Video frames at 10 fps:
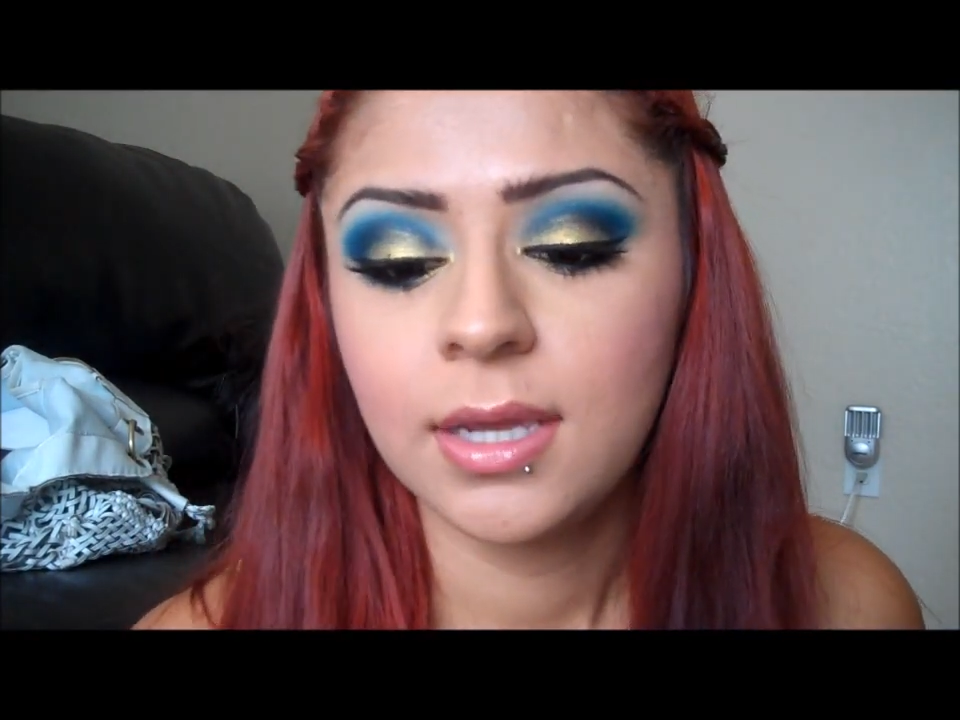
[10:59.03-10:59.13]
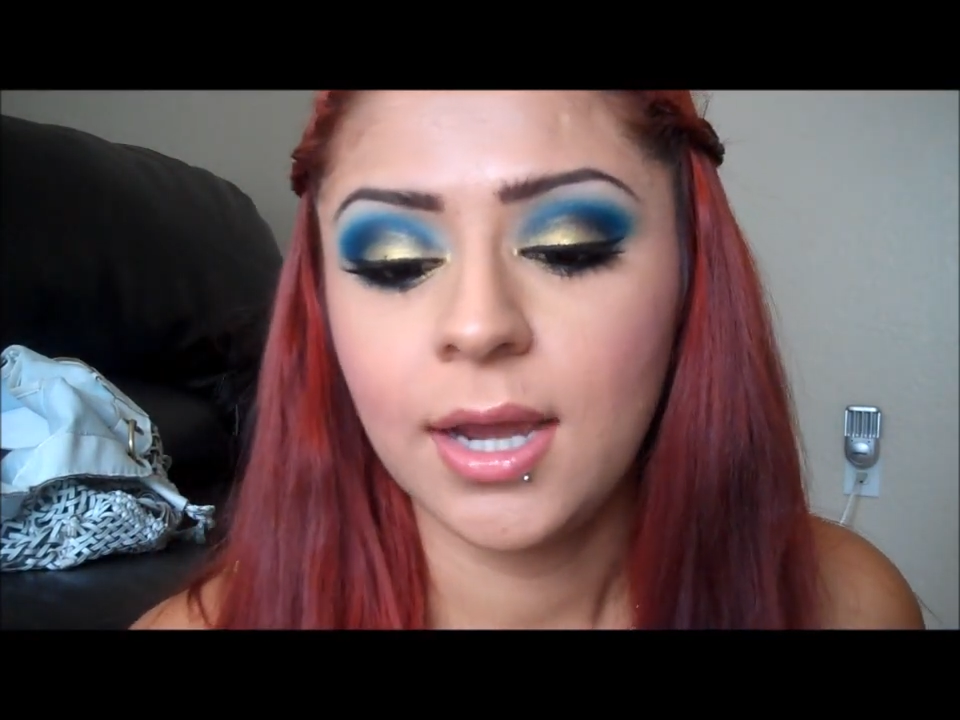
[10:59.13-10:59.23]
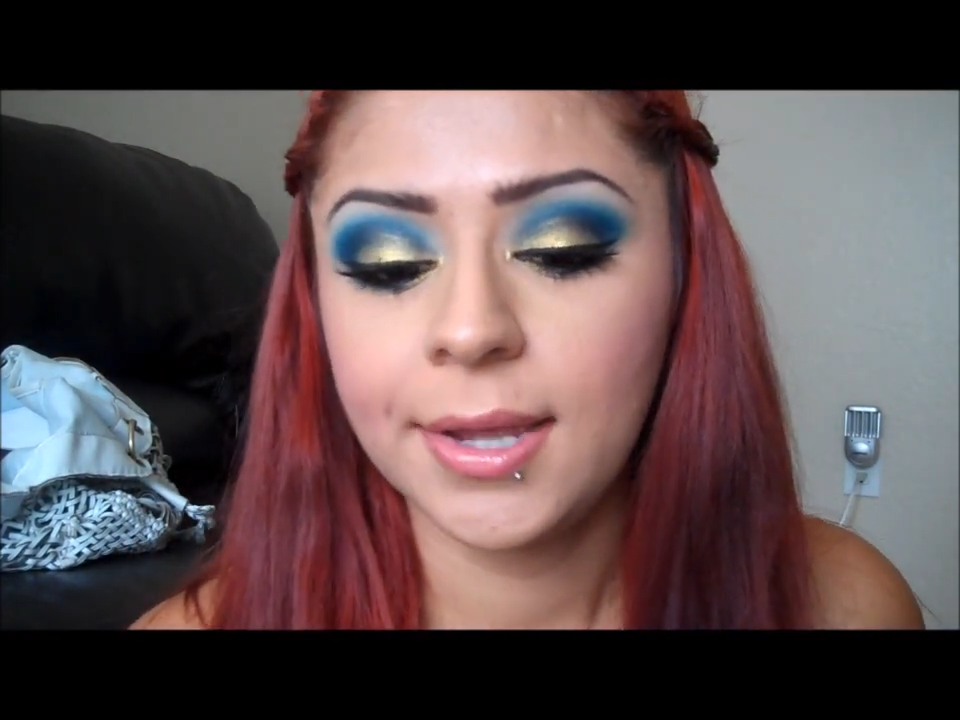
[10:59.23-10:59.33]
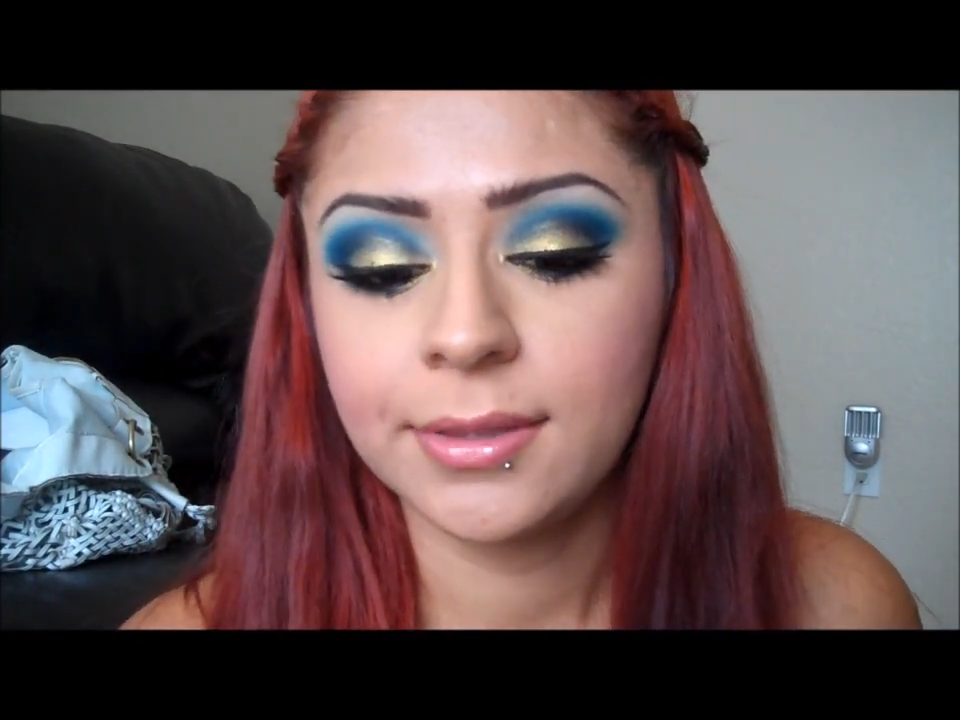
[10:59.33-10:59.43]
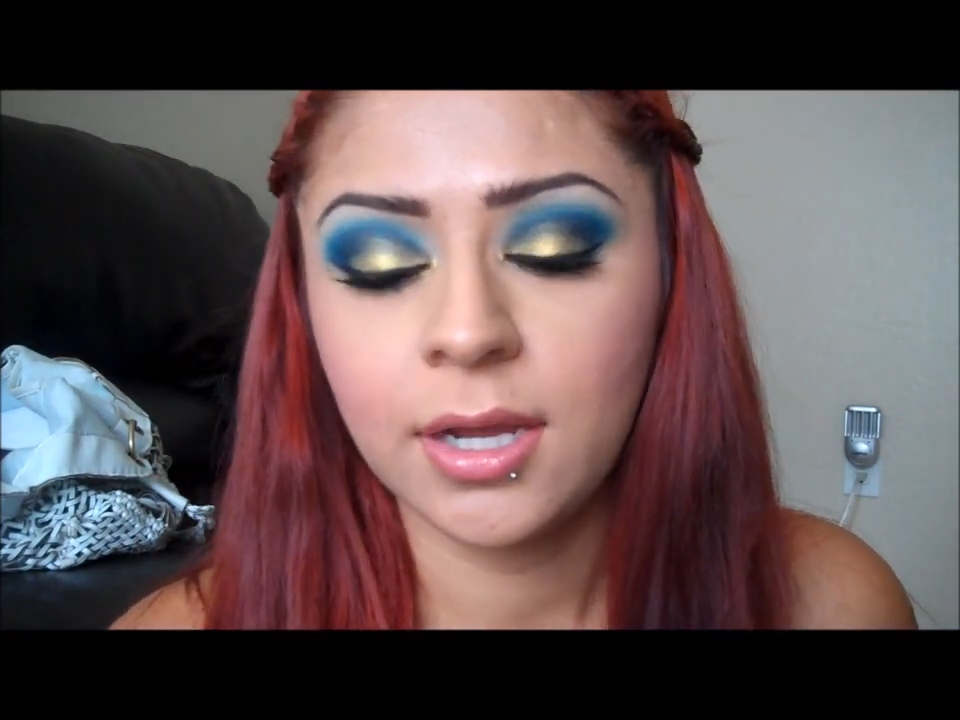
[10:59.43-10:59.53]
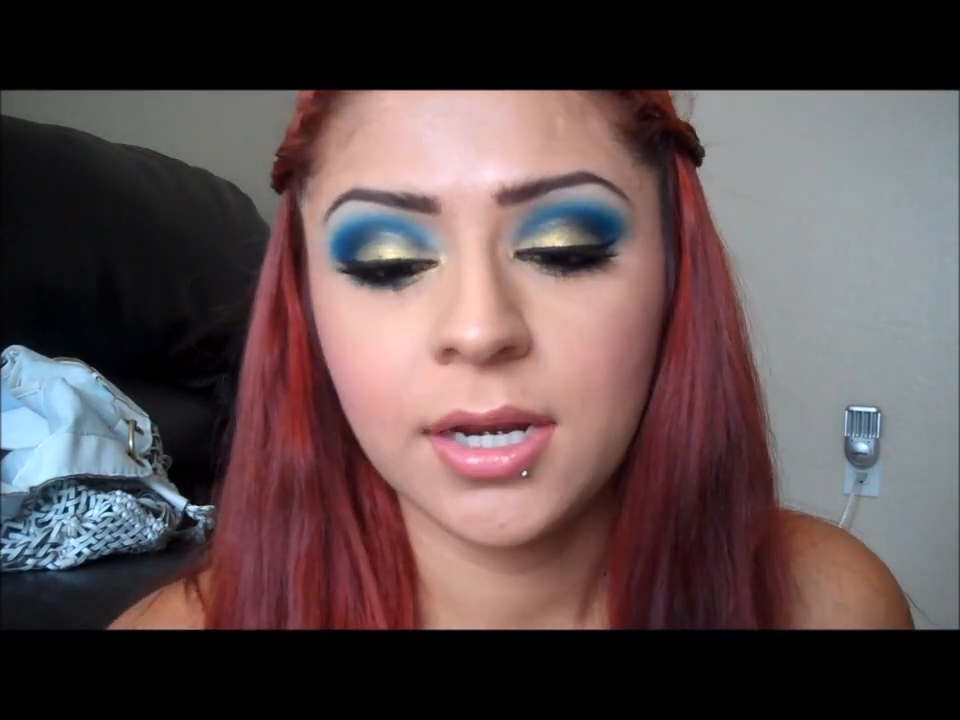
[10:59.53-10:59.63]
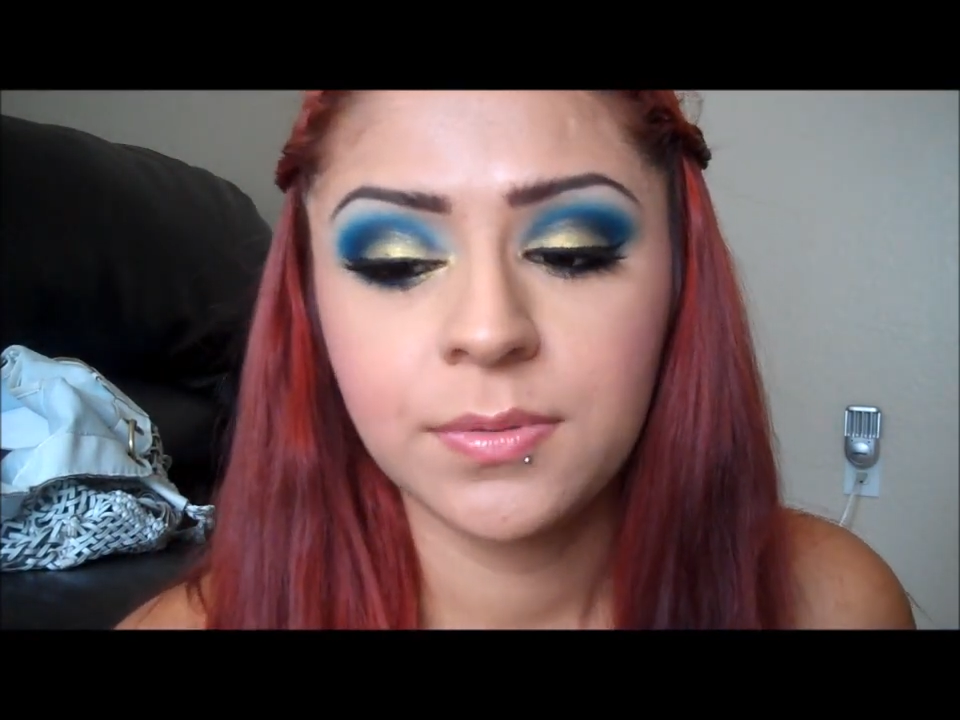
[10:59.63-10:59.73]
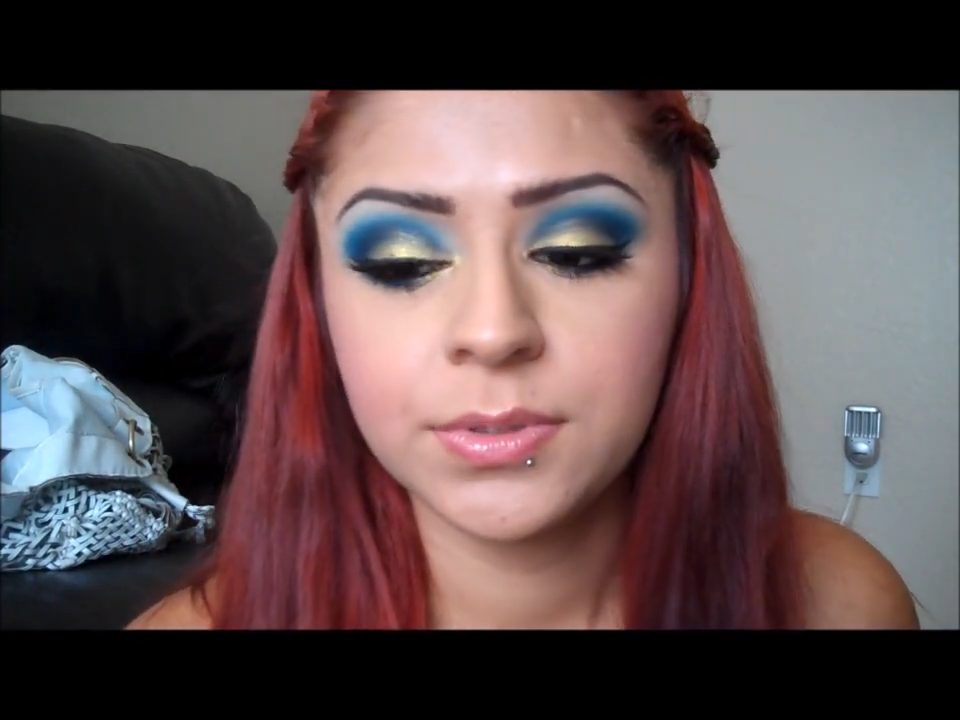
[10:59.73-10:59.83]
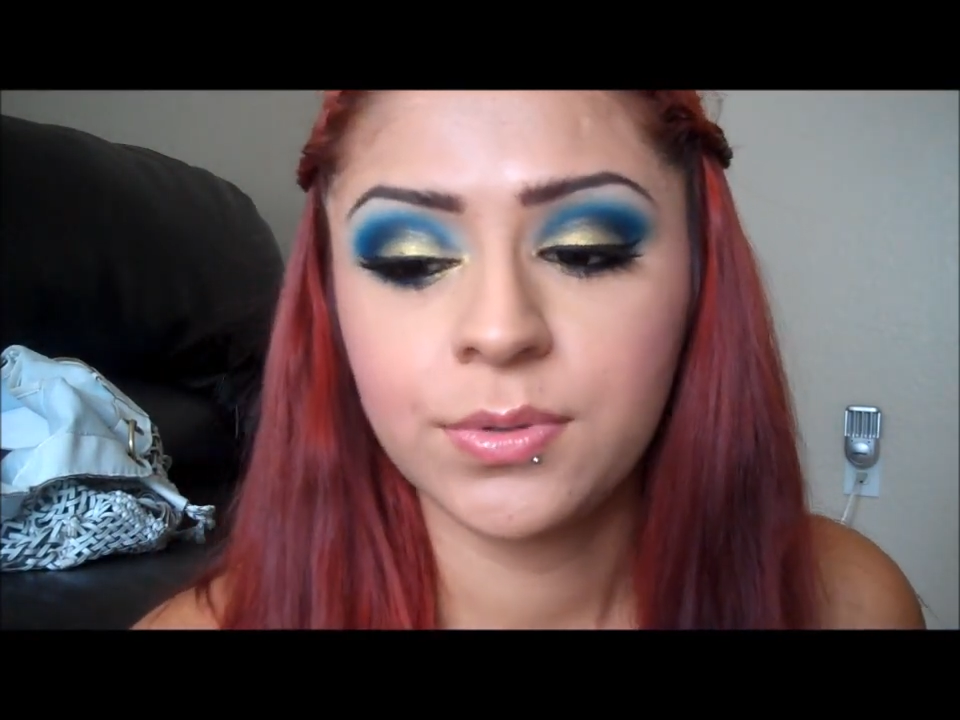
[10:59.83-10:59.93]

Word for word: I thought I was